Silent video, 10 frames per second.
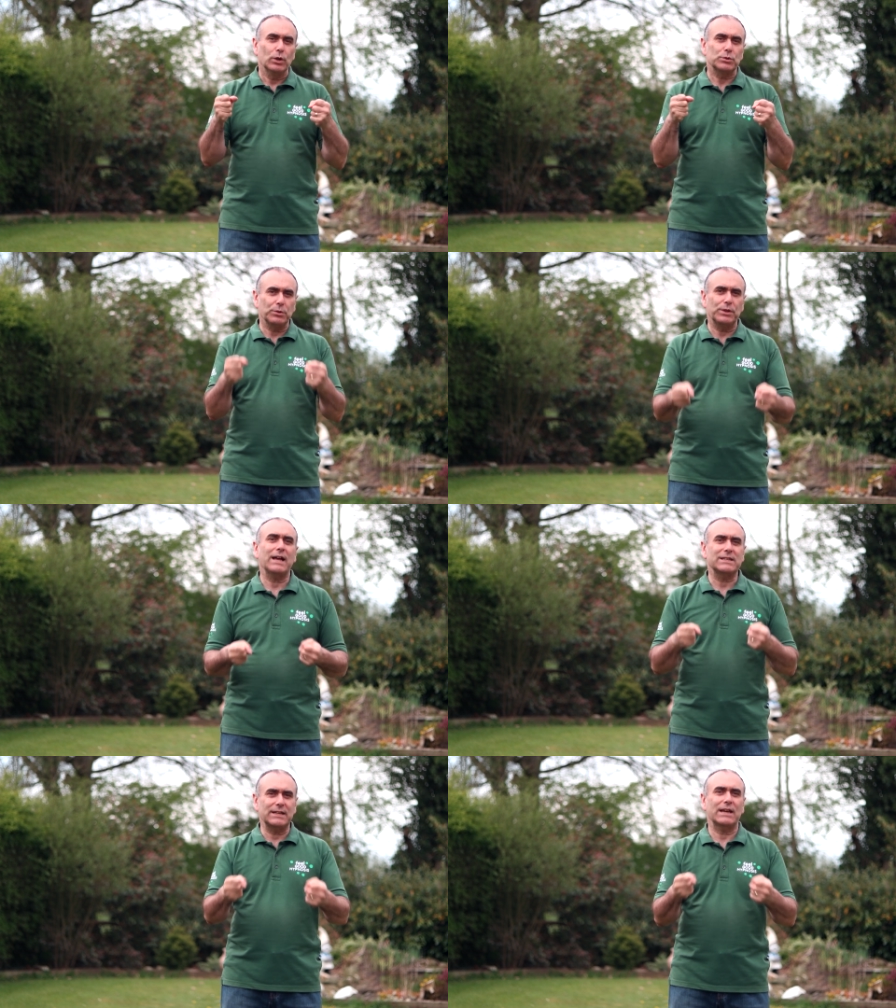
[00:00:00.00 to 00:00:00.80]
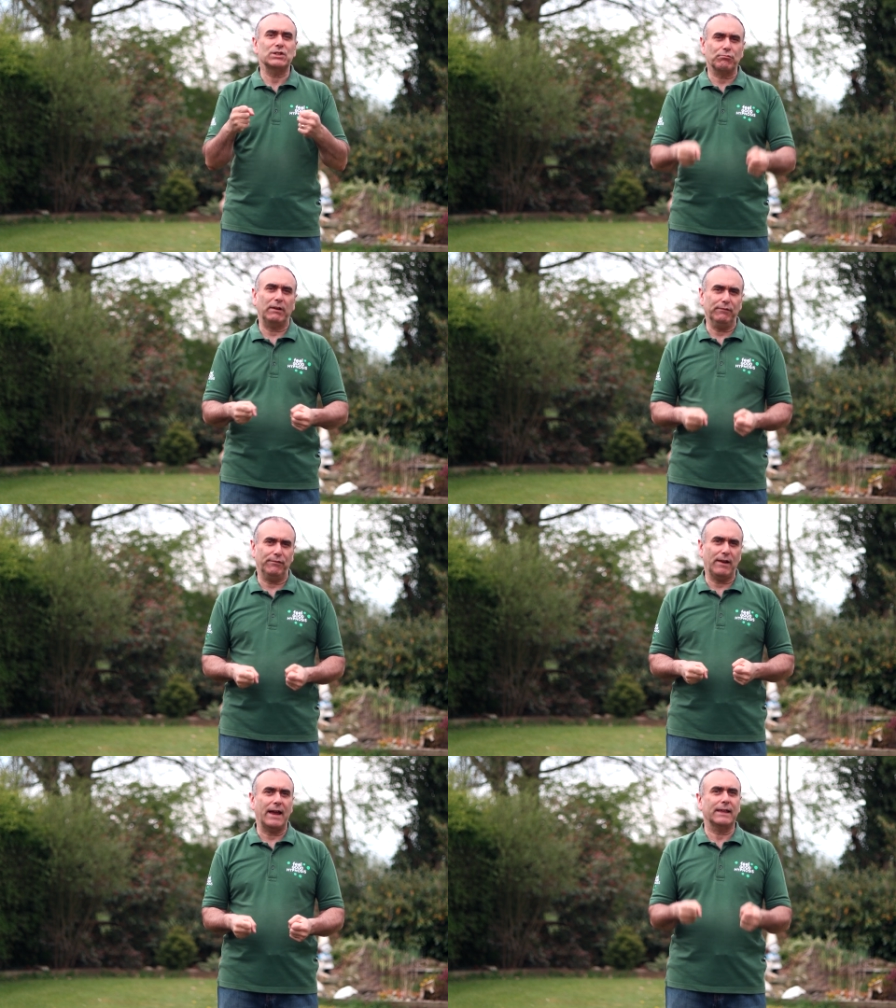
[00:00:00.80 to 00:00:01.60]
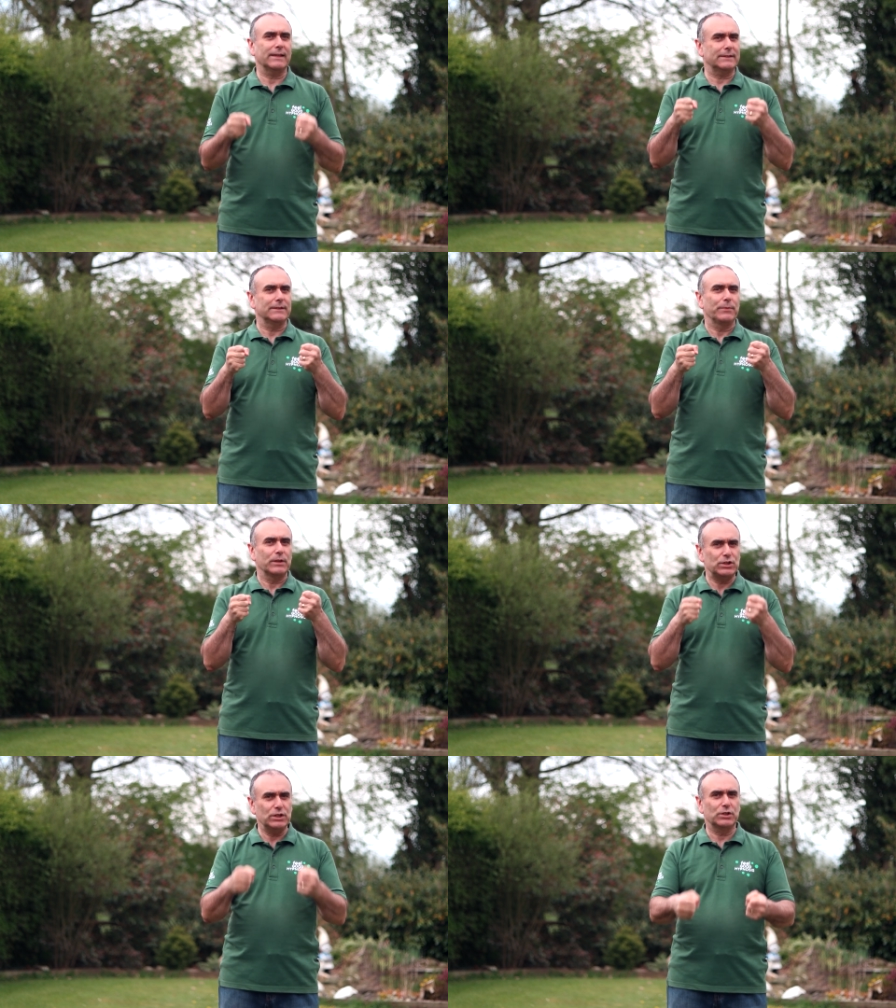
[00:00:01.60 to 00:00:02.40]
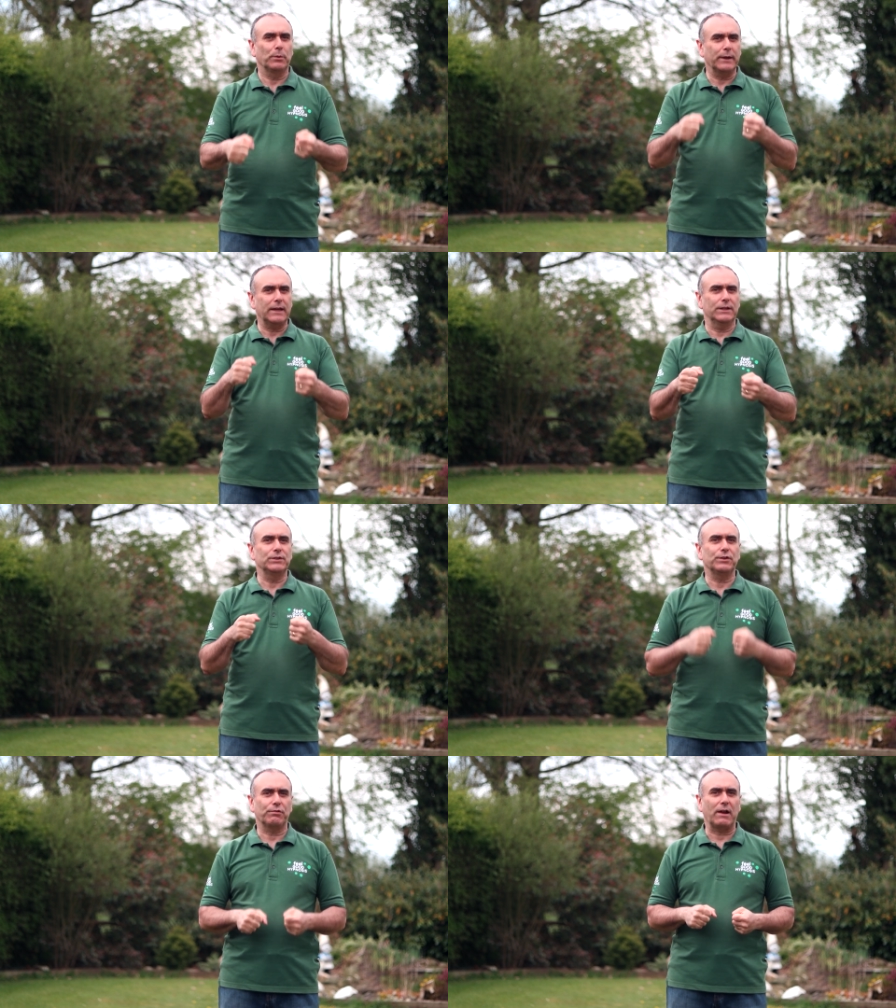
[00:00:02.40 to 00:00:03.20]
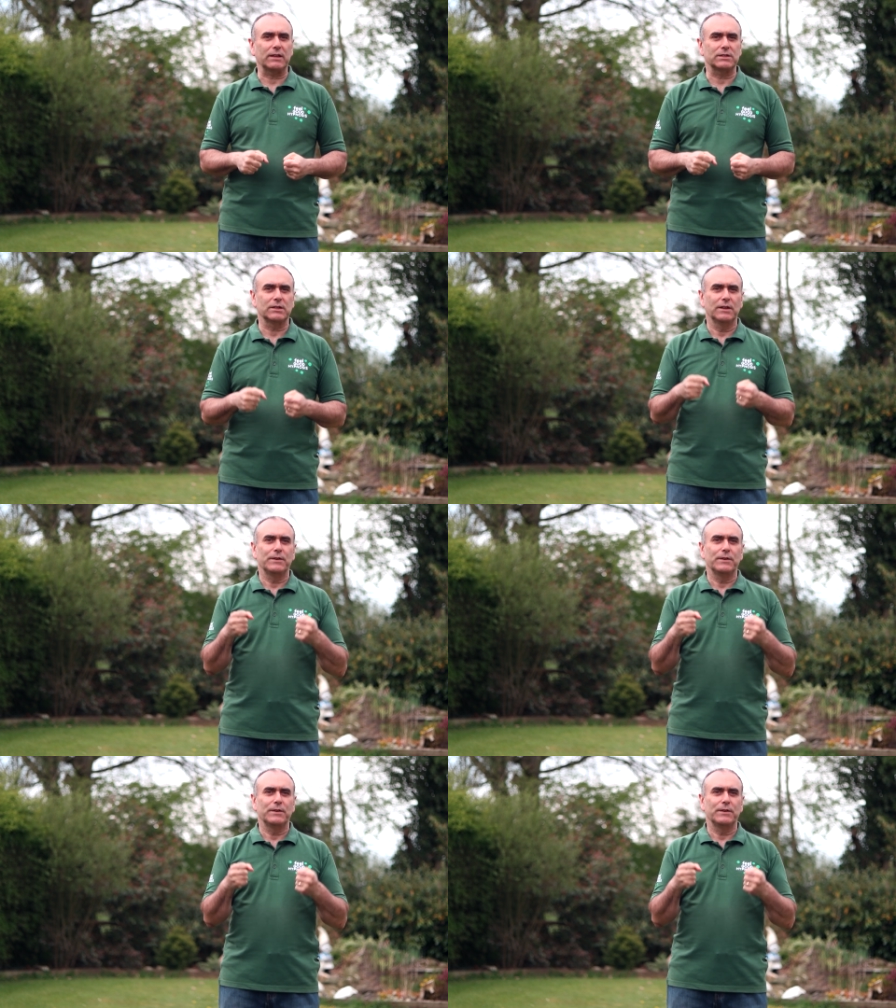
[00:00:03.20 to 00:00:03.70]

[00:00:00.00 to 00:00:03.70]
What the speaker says: So that's a nice green flag that she's going into trance.